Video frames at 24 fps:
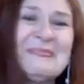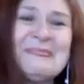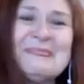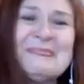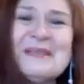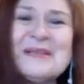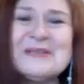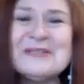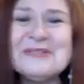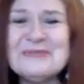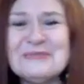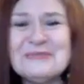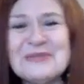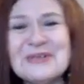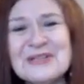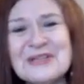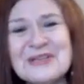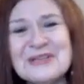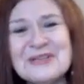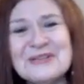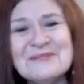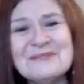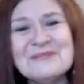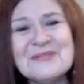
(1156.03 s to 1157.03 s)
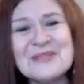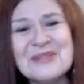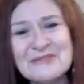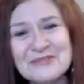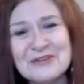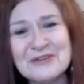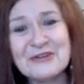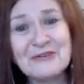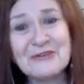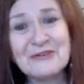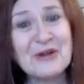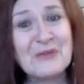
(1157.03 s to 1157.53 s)
to really
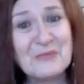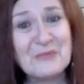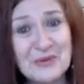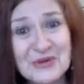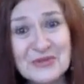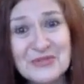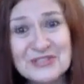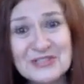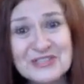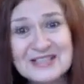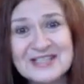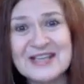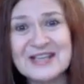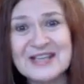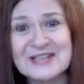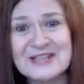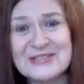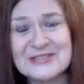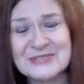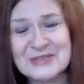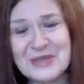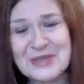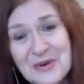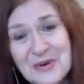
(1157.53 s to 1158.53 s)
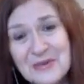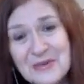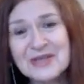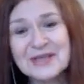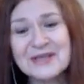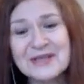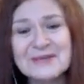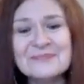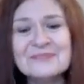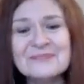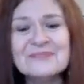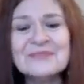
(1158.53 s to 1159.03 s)
figure out where the day is
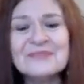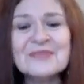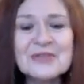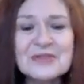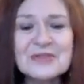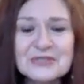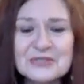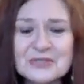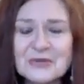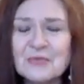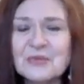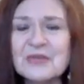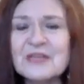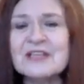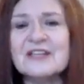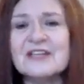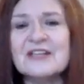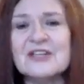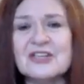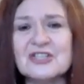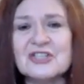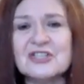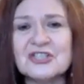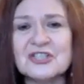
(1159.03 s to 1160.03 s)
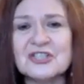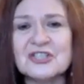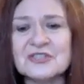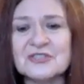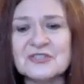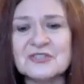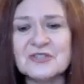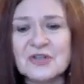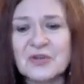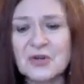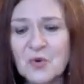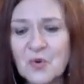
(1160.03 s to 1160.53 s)
going so we can
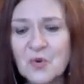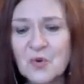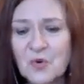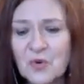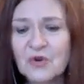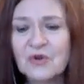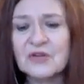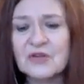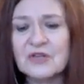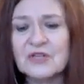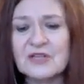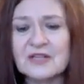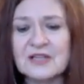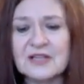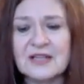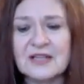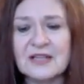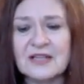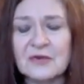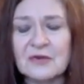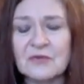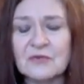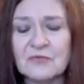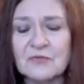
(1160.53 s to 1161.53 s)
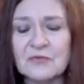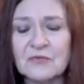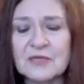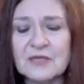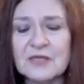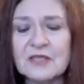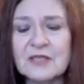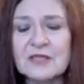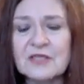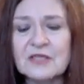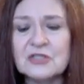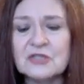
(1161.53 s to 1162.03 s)
adjust accordingly and
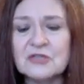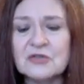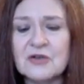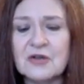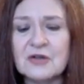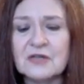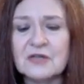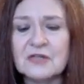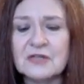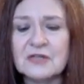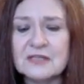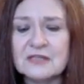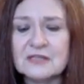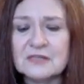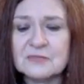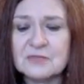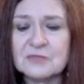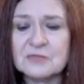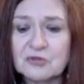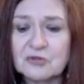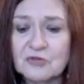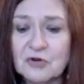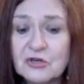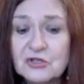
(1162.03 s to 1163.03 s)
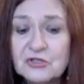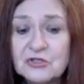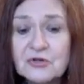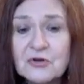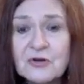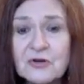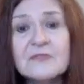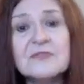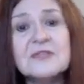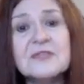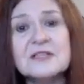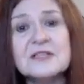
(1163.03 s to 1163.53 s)
really try to get some structure
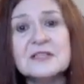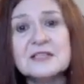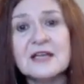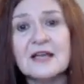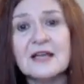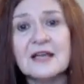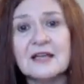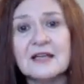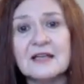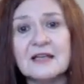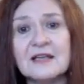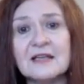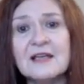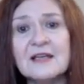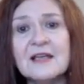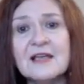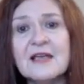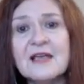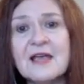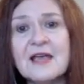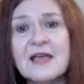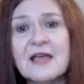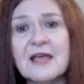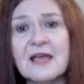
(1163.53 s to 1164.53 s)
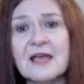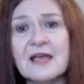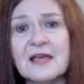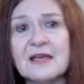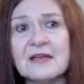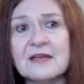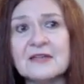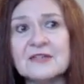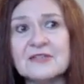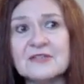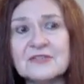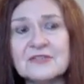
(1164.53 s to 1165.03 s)
of the day
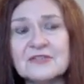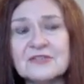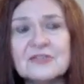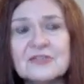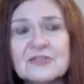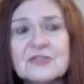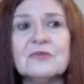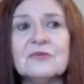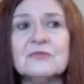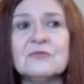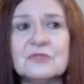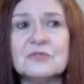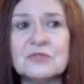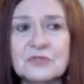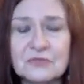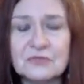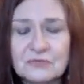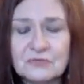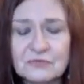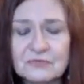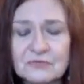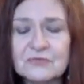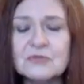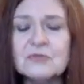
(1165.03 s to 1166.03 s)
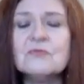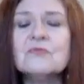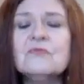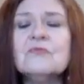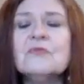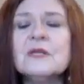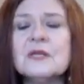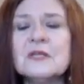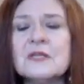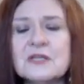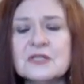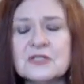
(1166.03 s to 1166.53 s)
and to
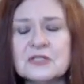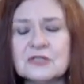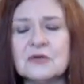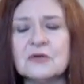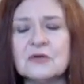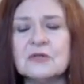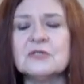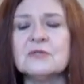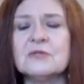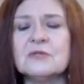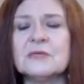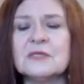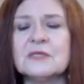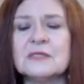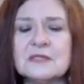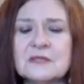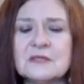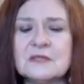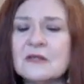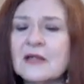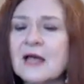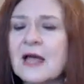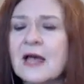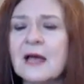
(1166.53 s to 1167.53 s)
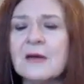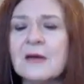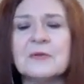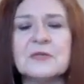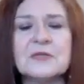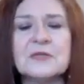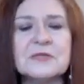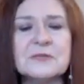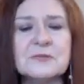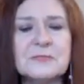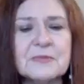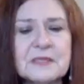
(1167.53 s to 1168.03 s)
really start to instill
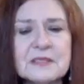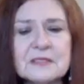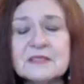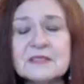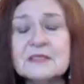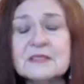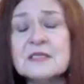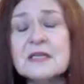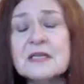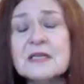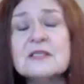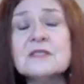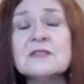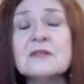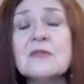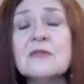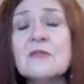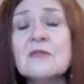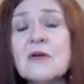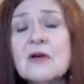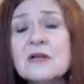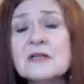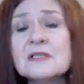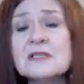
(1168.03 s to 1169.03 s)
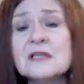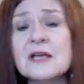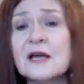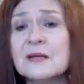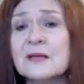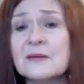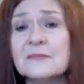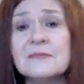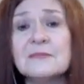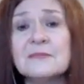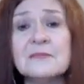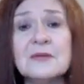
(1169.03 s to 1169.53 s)
habits because it takes a long
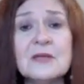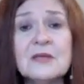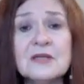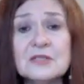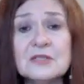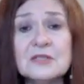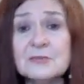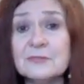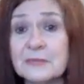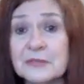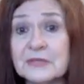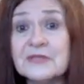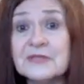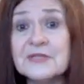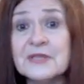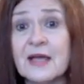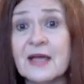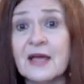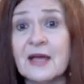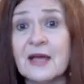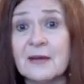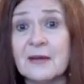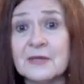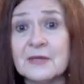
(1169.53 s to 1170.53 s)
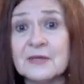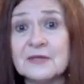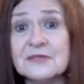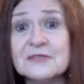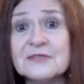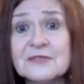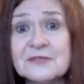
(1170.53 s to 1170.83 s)
time to build a habit.